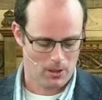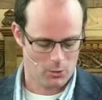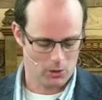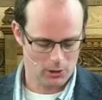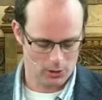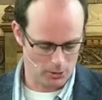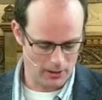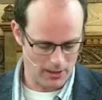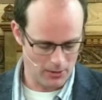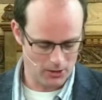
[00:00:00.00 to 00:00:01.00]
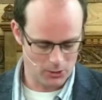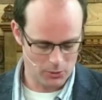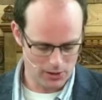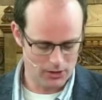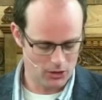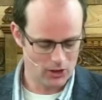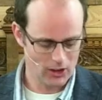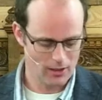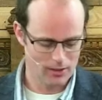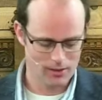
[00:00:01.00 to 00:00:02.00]
And as we look around us, we even
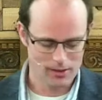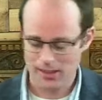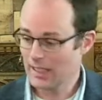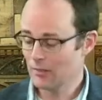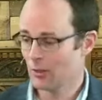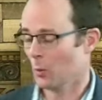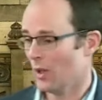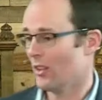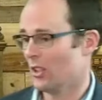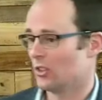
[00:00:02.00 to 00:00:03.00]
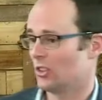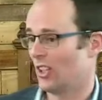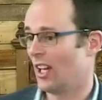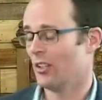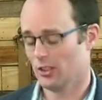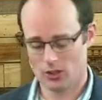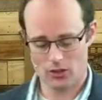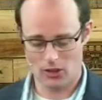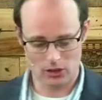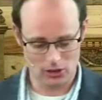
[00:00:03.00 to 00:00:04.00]
see that even with its
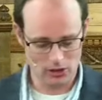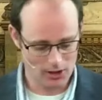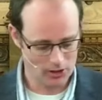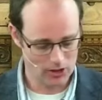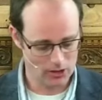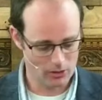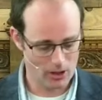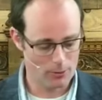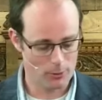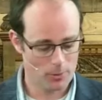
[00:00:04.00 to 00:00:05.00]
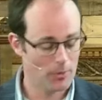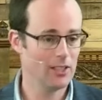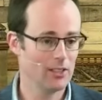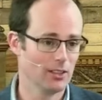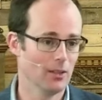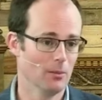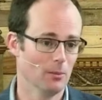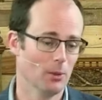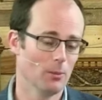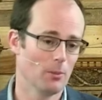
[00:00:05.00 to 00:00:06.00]
standards, our society is far from meeting
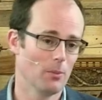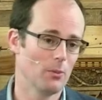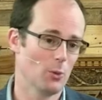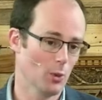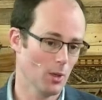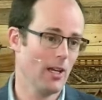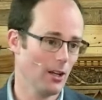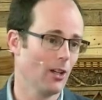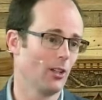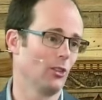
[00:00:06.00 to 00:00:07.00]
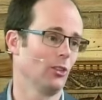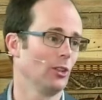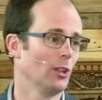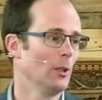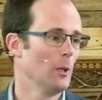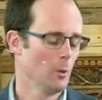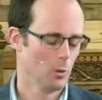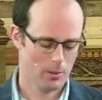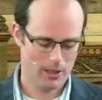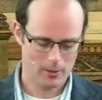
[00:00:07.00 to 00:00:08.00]
them. But so, what about us?
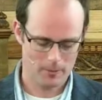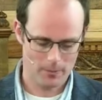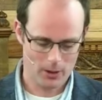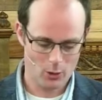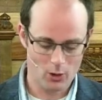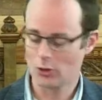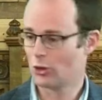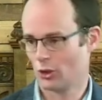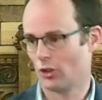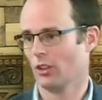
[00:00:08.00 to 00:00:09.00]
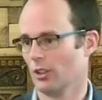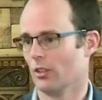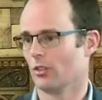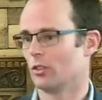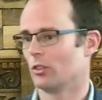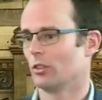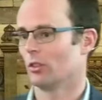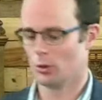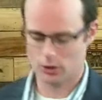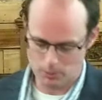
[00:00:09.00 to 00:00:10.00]
What about God's church,
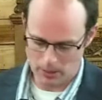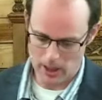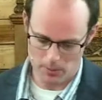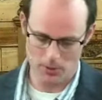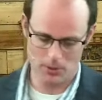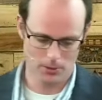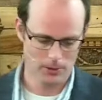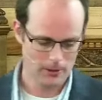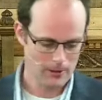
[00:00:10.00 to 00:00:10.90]
God's people?